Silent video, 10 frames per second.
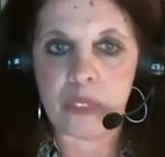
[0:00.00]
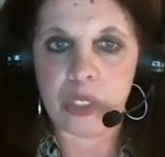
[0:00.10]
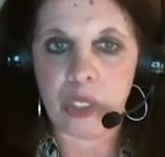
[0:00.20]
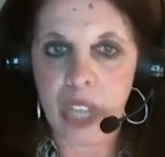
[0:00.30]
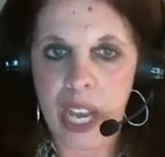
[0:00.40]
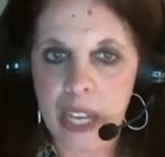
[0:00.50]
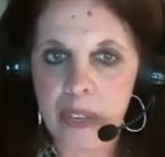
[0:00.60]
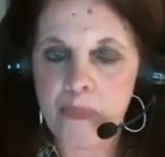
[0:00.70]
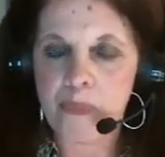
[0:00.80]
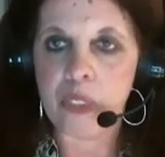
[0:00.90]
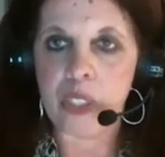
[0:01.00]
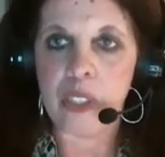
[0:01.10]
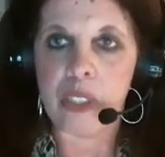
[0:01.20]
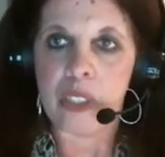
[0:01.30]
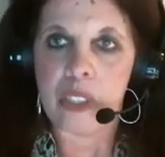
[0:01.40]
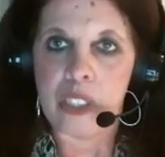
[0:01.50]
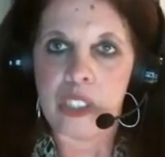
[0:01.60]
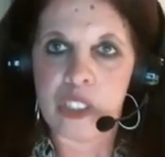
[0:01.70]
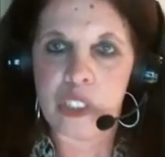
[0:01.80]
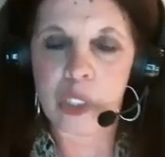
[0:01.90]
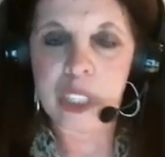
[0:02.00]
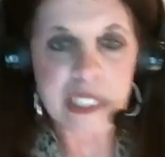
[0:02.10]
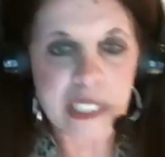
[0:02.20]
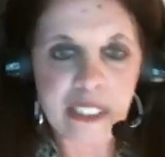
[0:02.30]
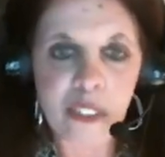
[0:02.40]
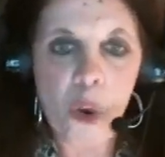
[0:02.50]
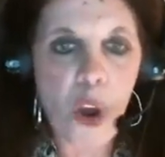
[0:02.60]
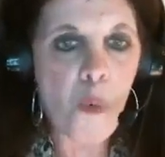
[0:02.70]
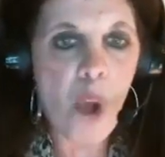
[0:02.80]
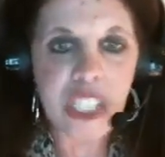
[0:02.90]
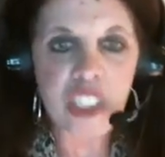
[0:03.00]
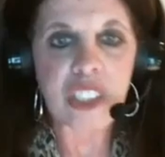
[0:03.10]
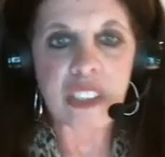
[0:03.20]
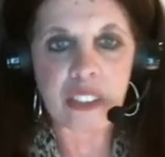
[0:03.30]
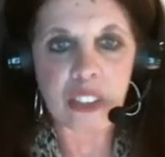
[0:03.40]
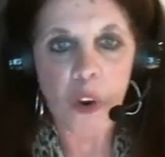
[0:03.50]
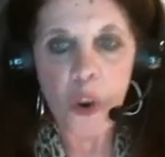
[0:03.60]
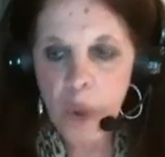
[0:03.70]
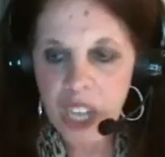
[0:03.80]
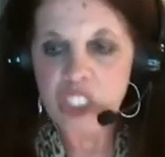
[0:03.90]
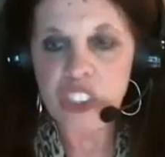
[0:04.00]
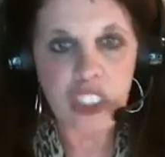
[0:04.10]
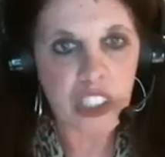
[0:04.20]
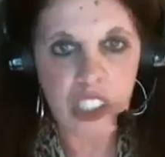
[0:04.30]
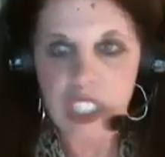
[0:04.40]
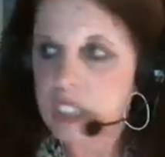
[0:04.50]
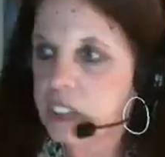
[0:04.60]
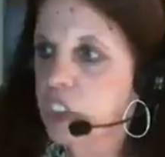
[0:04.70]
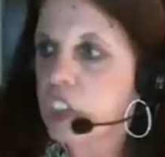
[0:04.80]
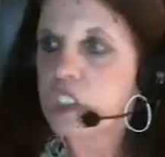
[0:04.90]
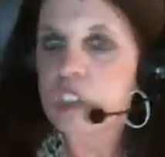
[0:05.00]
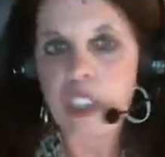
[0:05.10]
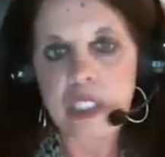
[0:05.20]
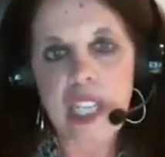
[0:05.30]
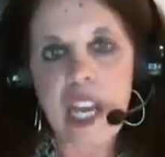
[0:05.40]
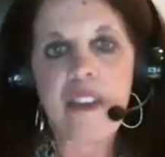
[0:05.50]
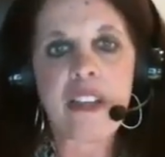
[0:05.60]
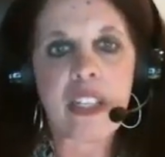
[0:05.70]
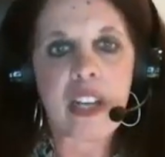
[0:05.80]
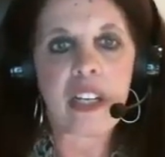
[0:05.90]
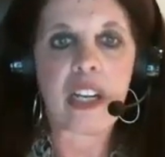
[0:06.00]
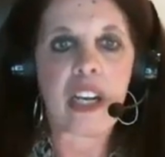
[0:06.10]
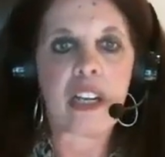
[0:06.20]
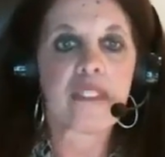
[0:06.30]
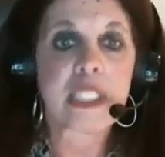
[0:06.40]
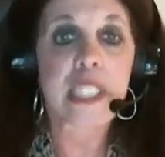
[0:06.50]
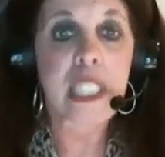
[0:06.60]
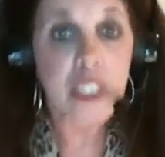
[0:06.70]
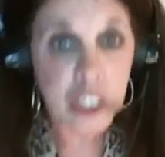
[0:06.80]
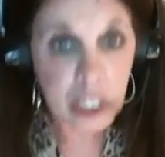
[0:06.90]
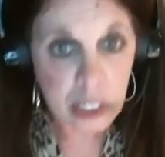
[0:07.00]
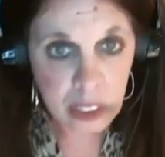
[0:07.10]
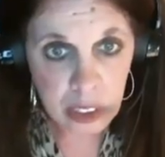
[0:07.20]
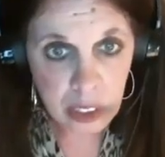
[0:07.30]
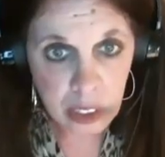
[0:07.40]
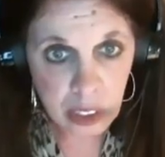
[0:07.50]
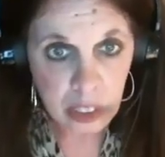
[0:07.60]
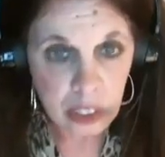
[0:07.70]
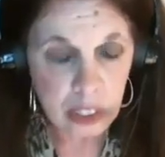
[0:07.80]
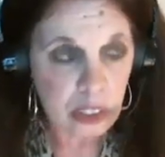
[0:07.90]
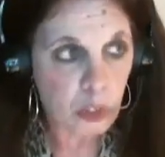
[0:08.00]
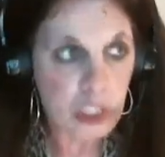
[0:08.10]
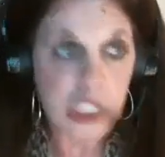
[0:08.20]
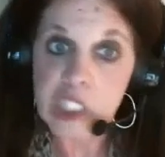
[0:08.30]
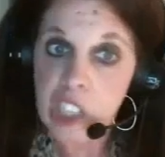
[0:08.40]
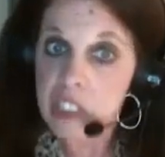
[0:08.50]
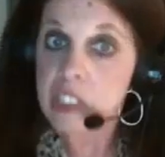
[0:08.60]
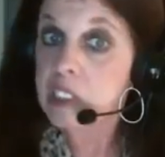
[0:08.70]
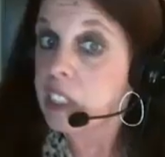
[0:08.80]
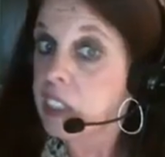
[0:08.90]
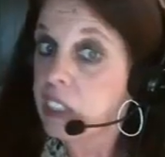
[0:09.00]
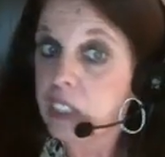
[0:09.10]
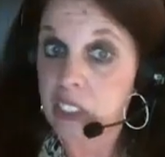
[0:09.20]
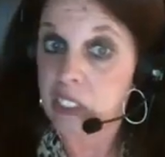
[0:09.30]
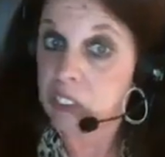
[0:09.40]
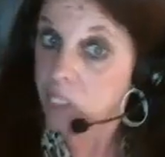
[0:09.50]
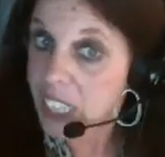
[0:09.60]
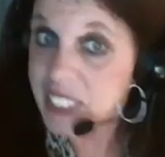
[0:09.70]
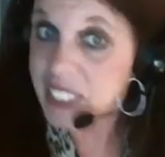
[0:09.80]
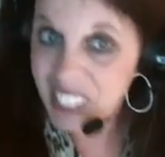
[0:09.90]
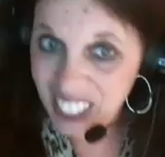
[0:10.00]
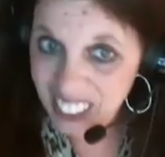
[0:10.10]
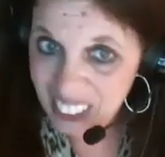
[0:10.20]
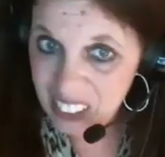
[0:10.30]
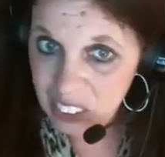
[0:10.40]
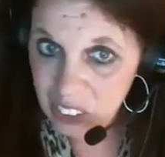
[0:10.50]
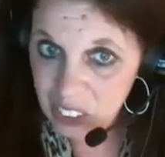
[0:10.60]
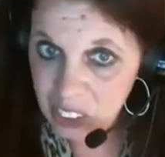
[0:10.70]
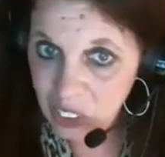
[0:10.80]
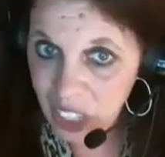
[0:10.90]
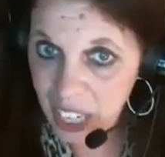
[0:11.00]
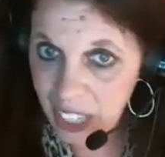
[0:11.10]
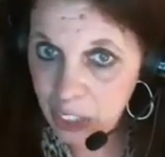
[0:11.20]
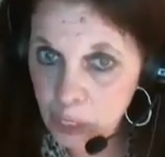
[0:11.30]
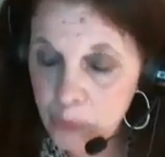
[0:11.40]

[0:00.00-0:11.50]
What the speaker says: Okay. So he said they're all watching her, and she starts carrying on a conversation with this unseen grandson. Okay.